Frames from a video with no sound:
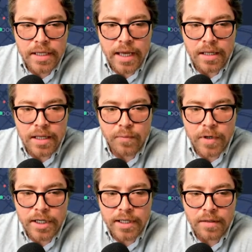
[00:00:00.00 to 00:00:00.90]
and then we're
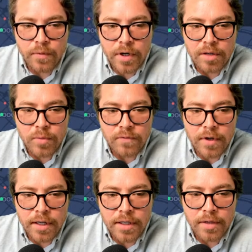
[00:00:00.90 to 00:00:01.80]
gonna, we're gonna move
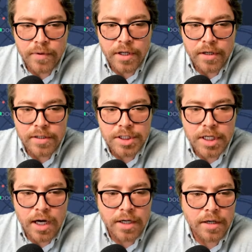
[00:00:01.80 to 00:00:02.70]
on. Then we're gonna go to
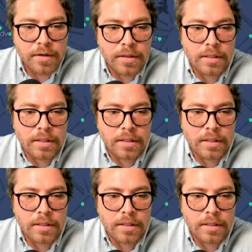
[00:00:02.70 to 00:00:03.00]
Chicago.